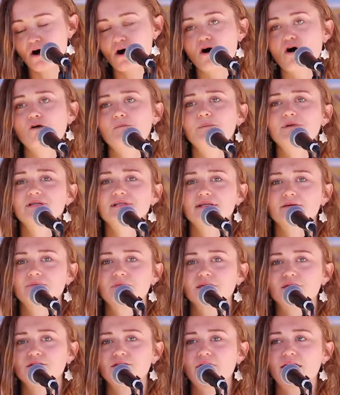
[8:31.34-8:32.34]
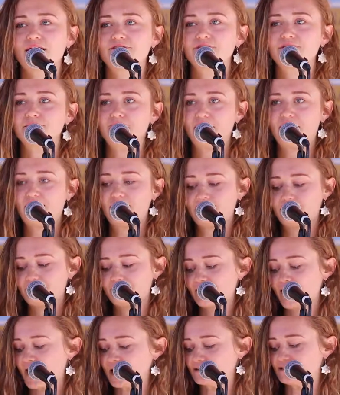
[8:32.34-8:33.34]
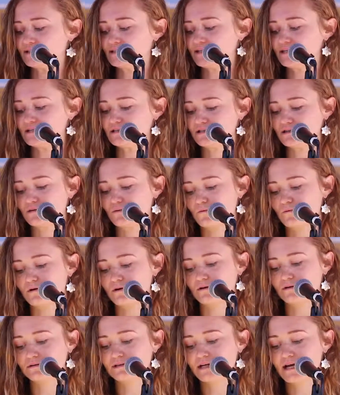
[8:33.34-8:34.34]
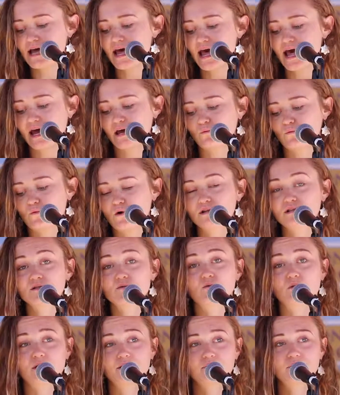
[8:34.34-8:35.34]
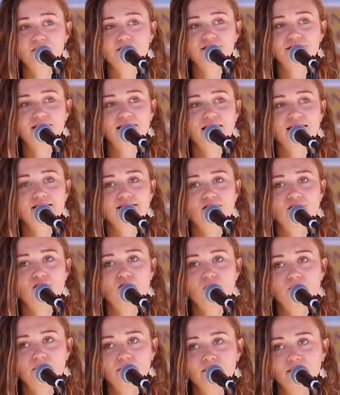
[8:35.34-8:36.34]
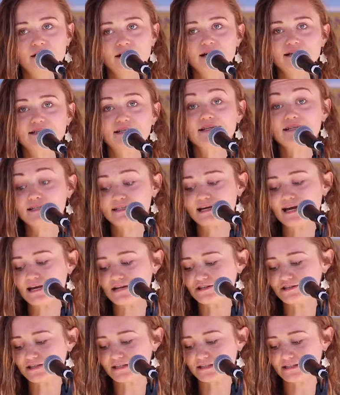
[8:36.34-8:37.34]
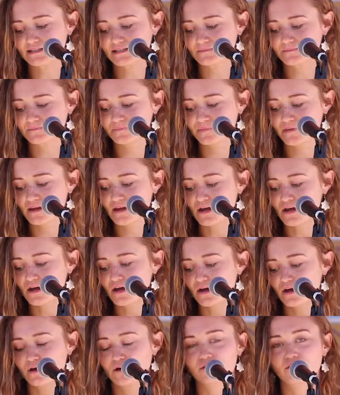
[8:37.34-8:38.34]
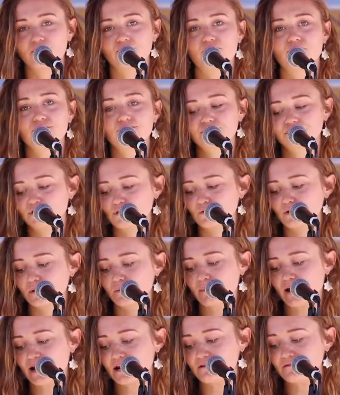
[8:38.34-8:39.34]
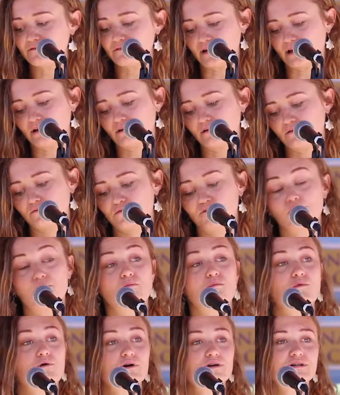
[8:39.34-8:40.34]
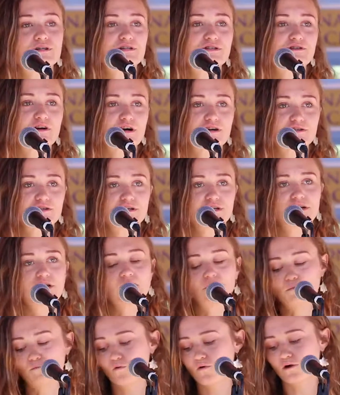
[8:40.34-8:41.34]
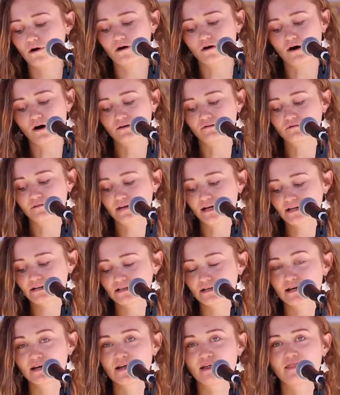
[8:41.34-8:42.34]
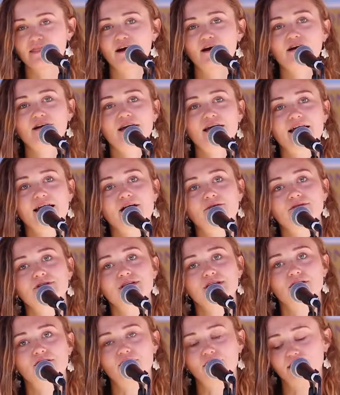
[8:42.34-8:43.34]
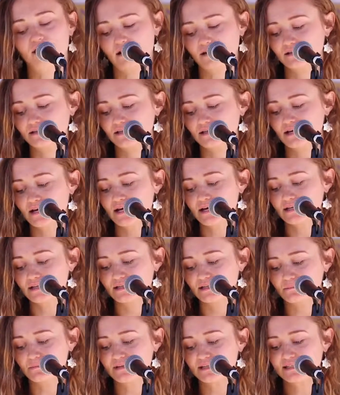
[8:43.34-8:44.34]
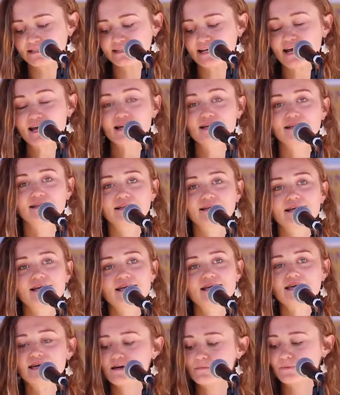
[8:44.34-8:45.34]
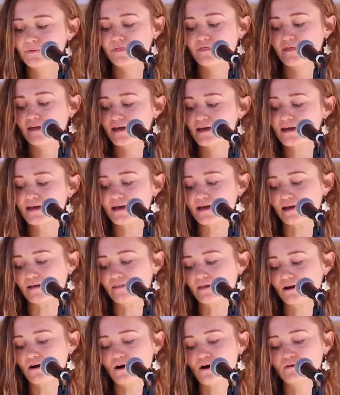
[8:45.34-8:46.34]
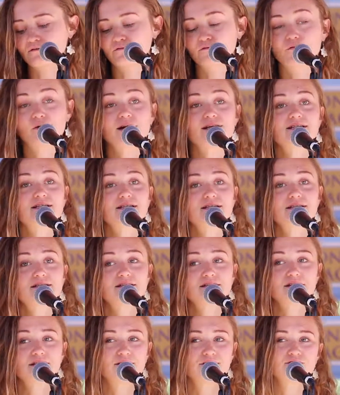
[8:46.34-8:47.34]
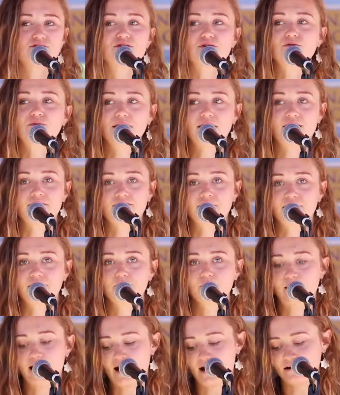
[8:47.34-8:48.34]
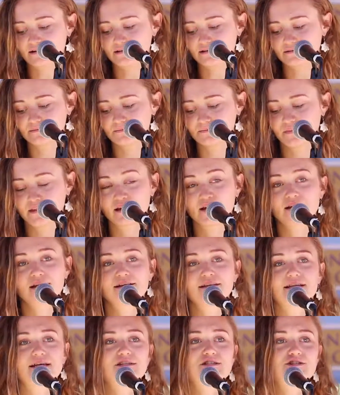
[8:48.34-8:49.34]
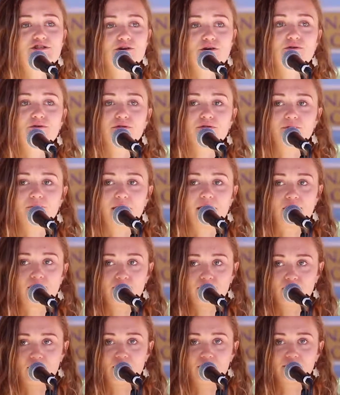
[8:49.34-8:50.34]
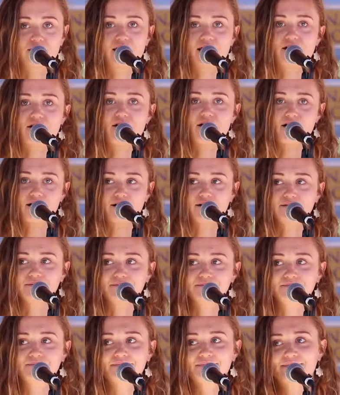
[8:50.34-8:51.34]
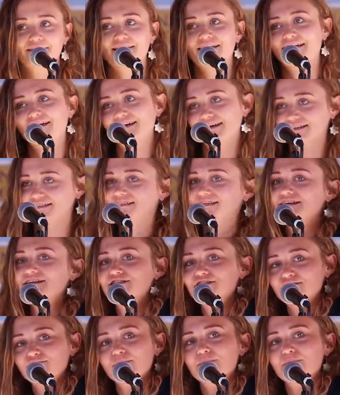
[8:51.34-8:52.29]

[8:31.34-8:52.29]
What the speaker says: Hope is something you have to manifest into the world. And once one person has hope, it's contagious. Those who would benefit from more destruction and more conflict, they're counting on us to mistakenly keep thinking that our voices don't have an impact. Let's show them how wrong they are. Extinction